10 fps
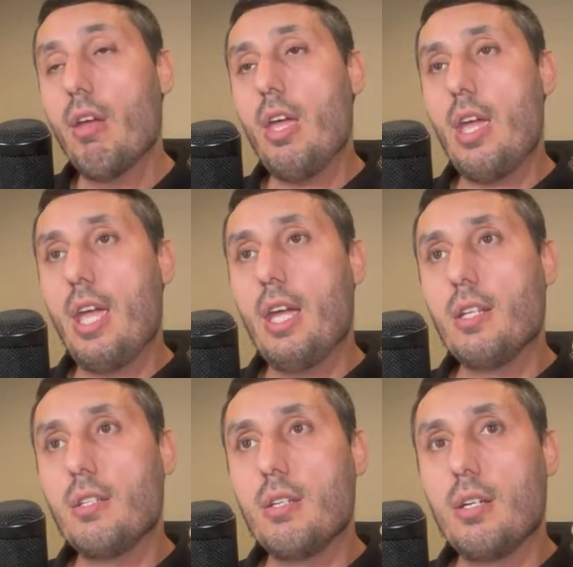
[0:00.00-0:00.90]

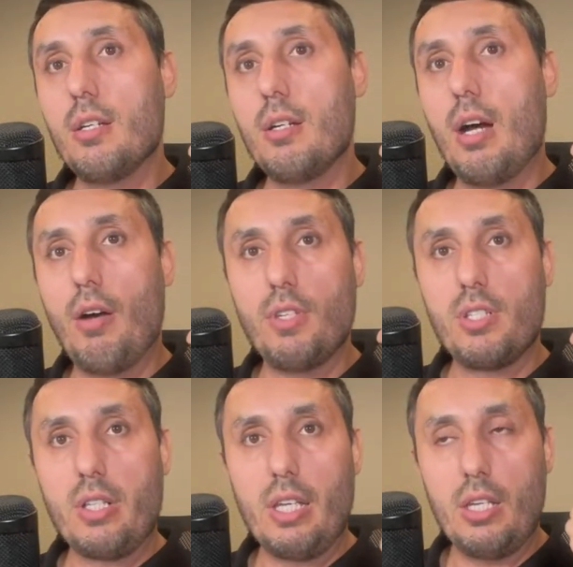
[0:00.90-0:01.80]
and
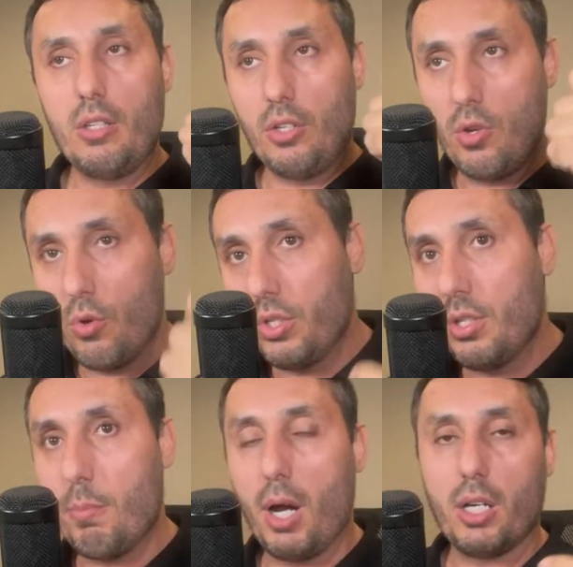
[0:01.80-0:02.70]
obviously knowing
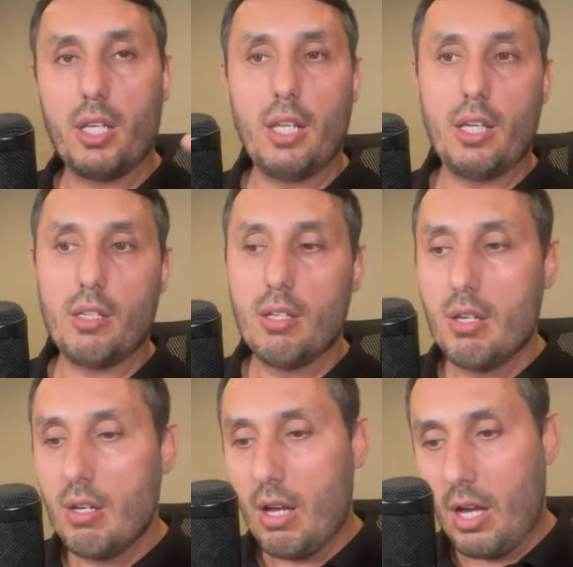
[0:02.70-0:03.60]
the marketing,
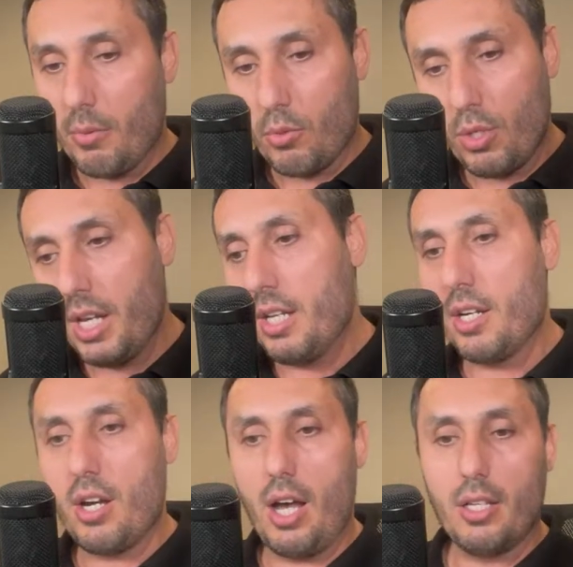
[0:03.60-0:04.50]
creating
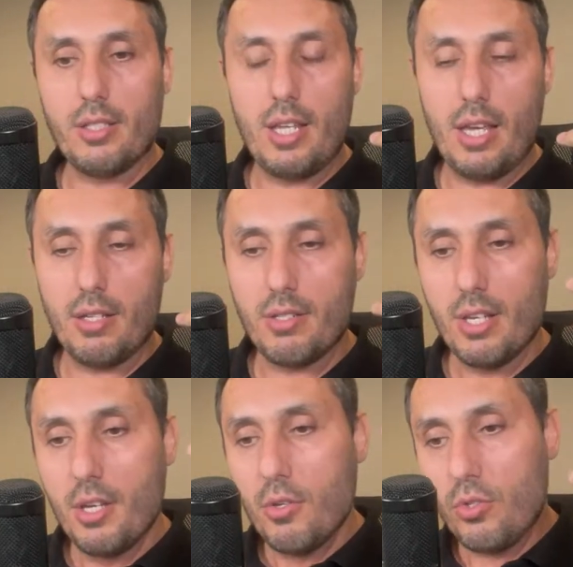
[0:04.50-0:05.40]
content,
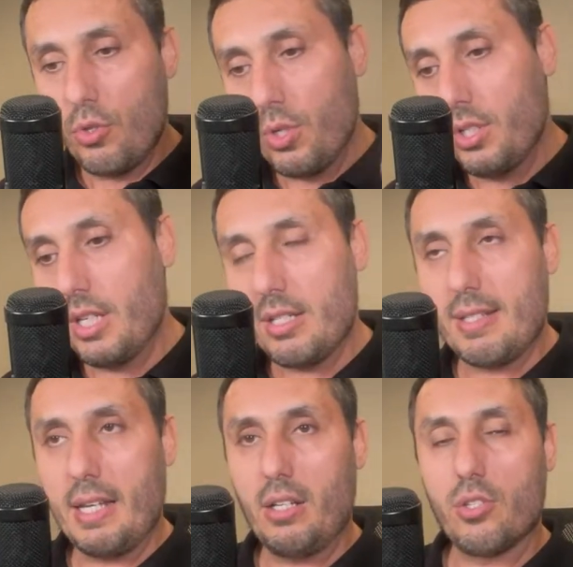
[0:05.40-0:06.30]
doing the
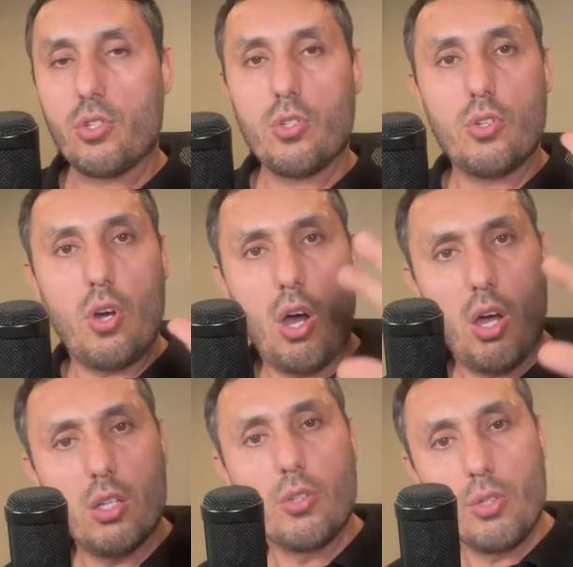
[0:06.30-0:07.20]
sales,
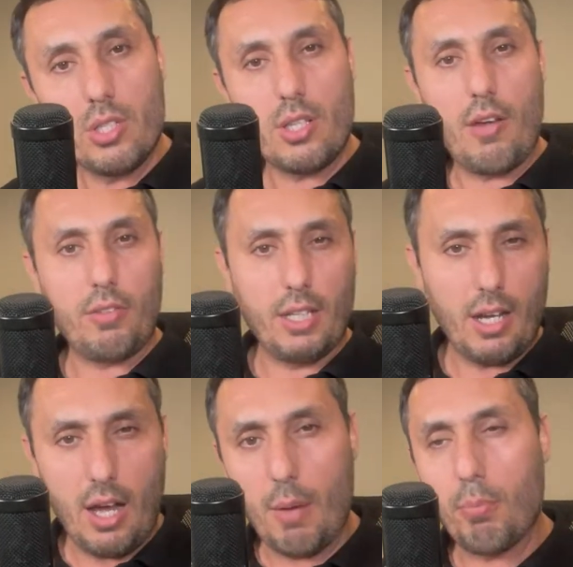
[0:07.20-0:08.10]
all good stuff like
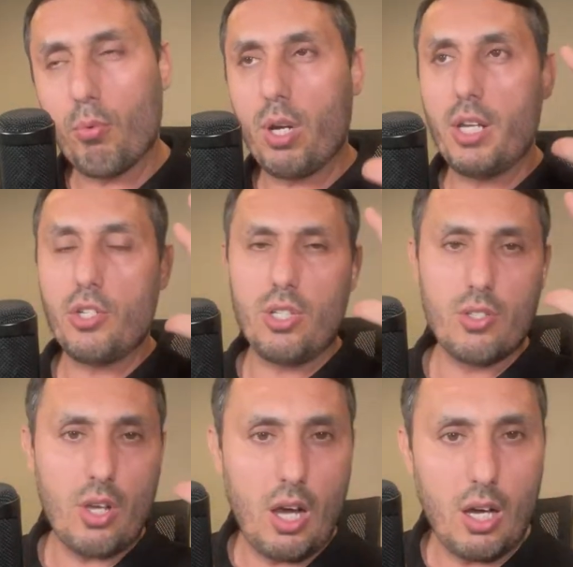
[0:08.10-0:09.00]

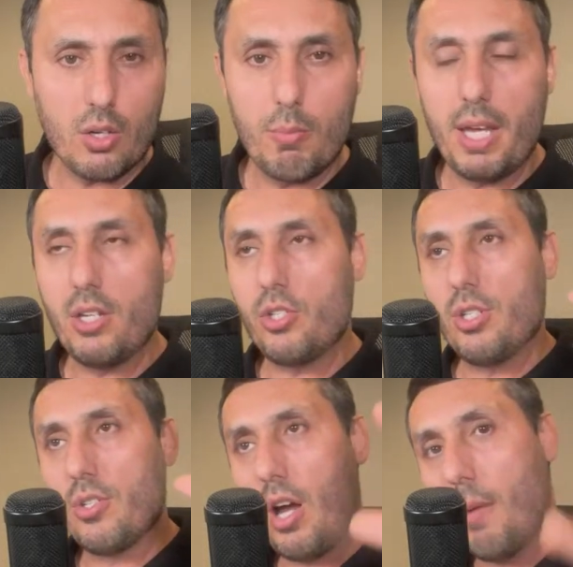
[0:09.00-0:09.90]
operations,
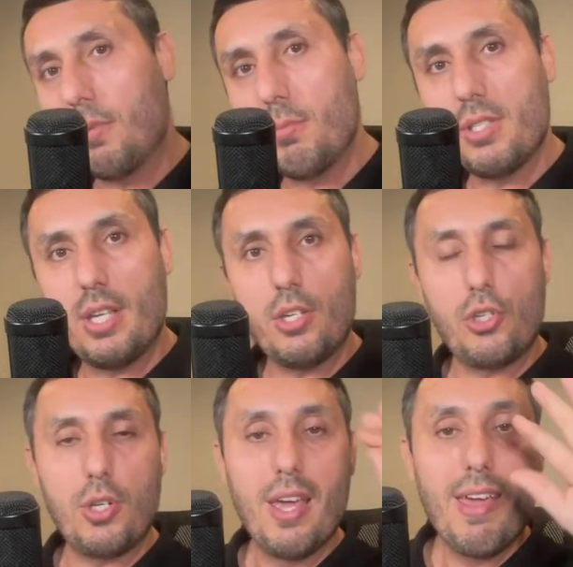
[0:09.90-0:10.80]
automations,
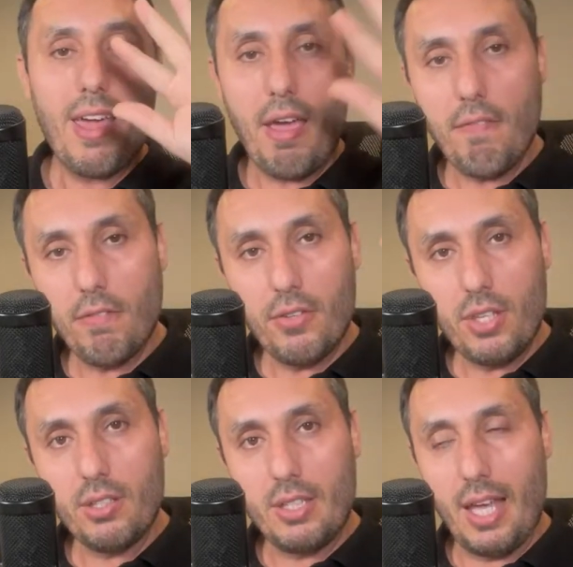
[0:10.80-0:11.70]
optimization,
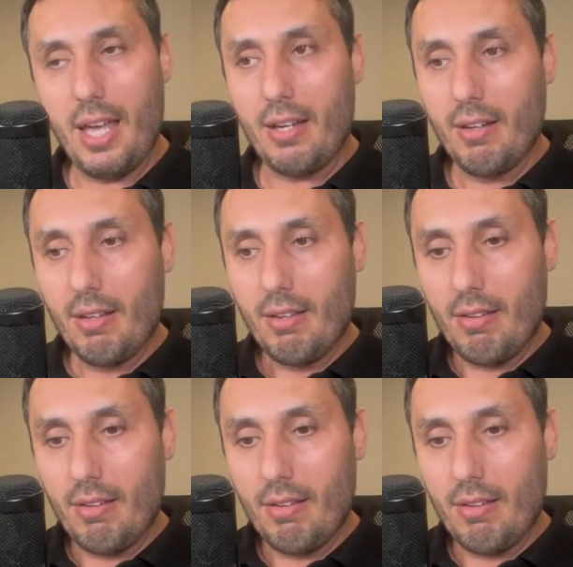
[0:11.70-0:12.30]
everything that